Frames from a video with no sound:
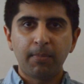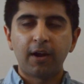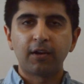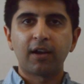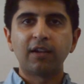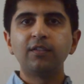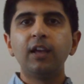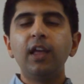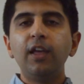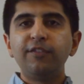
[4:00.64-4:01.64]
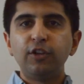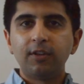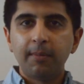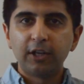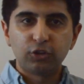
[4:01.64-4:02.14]
paragraph, for you to
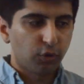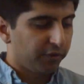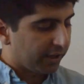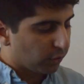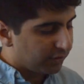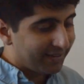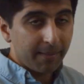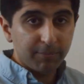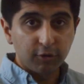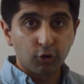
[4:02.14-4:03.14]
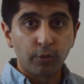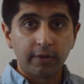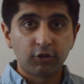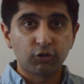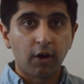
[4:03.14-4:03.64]
make sure that your depth is
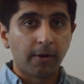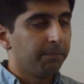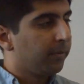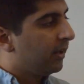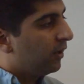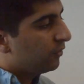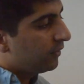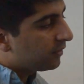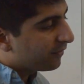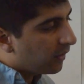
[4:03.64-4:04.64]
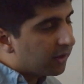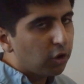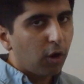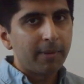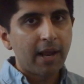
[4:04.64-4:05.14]
always strong. So these are very
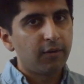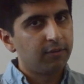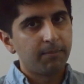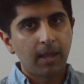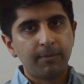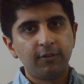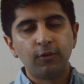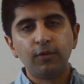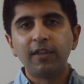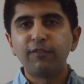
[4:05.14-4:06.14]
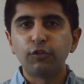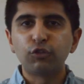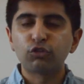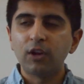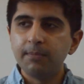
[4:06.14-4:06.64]
common errors in paper 2. They
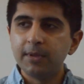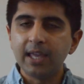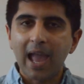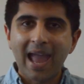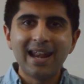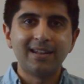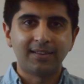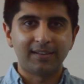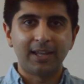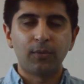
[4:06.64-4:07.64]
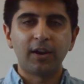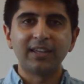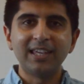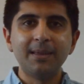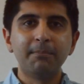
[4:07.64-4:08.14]
frustrate me endlessly when I
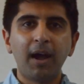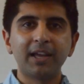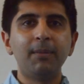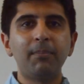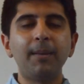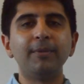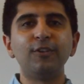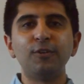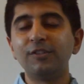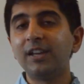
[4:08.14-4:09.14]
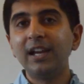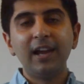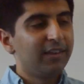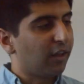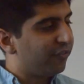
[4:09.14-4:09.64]
keep marking paper 2s
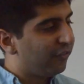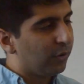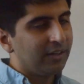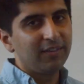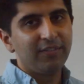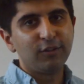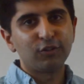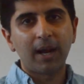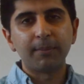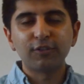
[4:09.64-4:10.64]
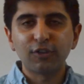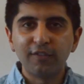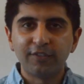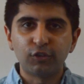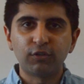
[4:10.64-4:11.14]
that fall into these traps. So
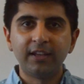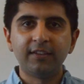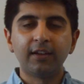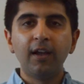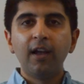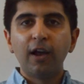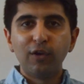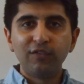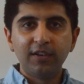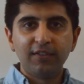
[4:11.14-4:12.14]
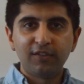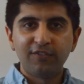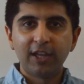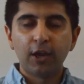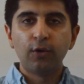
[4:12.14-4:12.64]
frustrating. Hopefully this
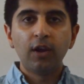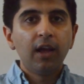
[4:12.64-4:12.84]
video